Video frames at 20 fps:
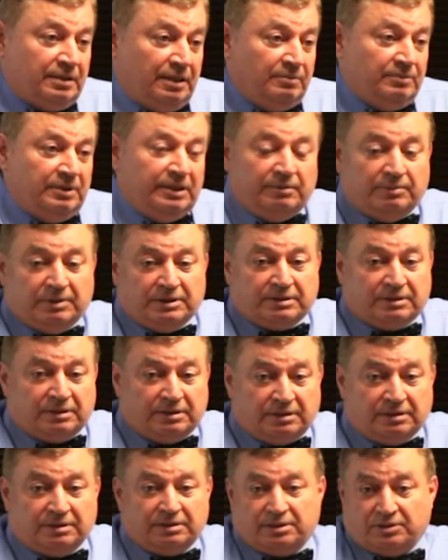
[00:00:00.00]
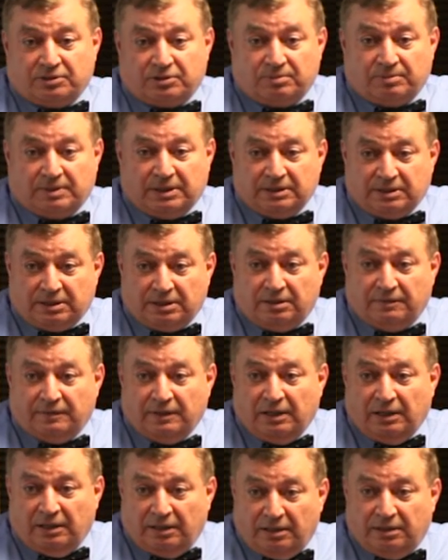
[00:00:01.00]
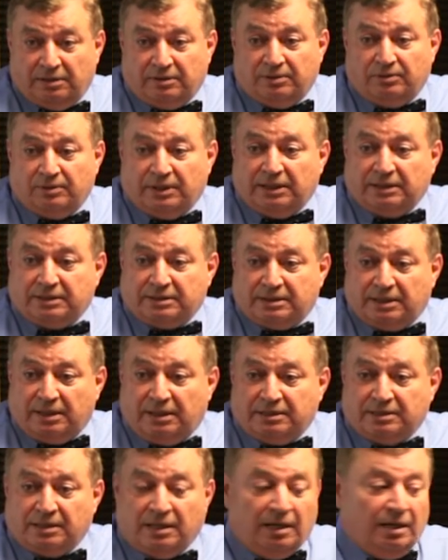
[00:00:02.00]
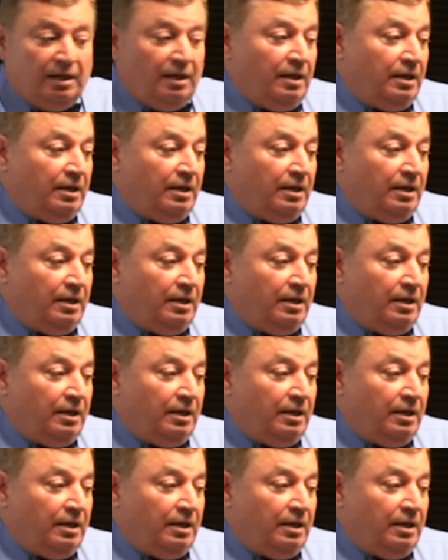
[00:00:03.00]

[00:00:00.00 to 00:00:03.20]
I'm a labor statistician myself in the United States.